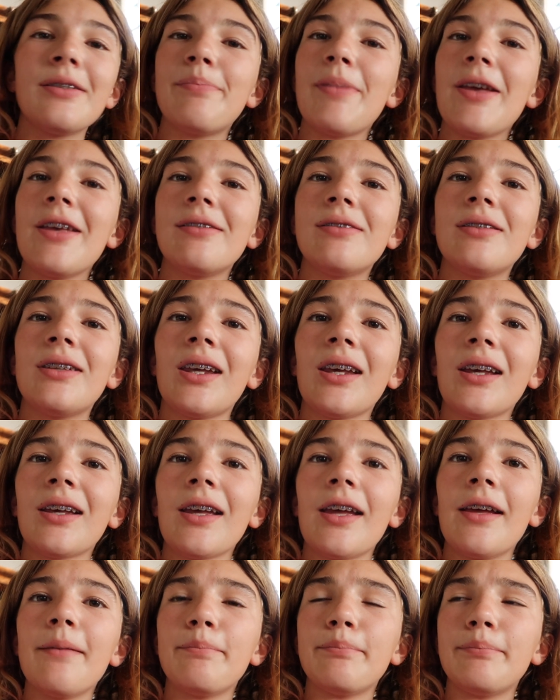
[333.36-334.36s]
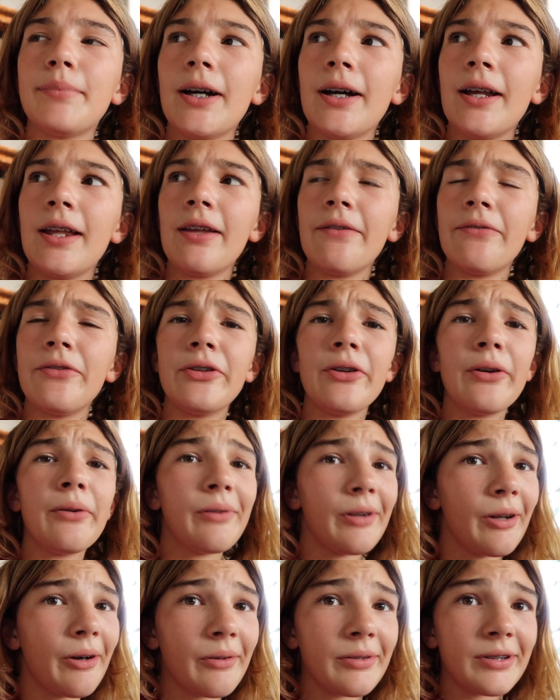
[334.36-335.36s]
is basic, but if you
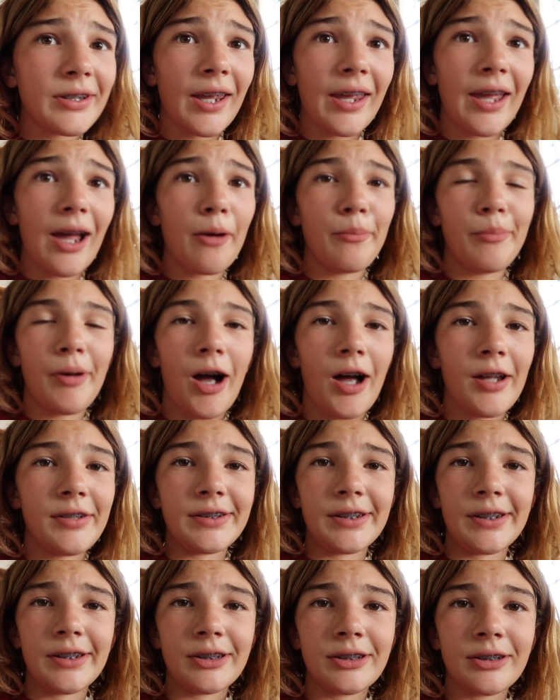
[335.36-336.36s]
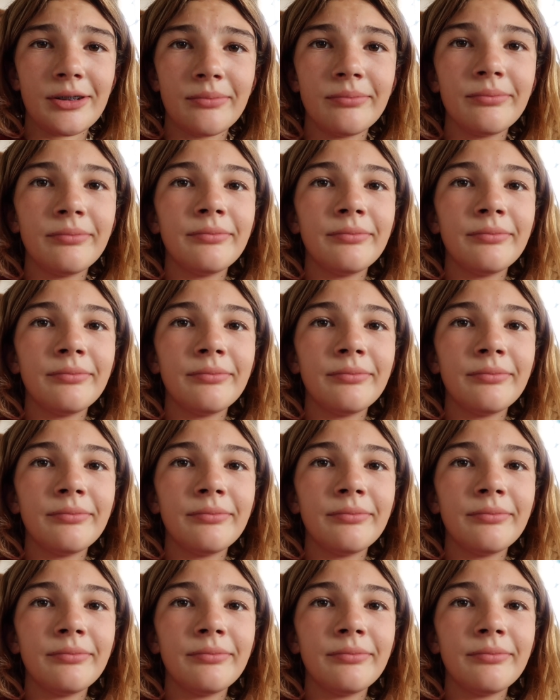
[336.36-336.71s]
don't know it, take out pauses,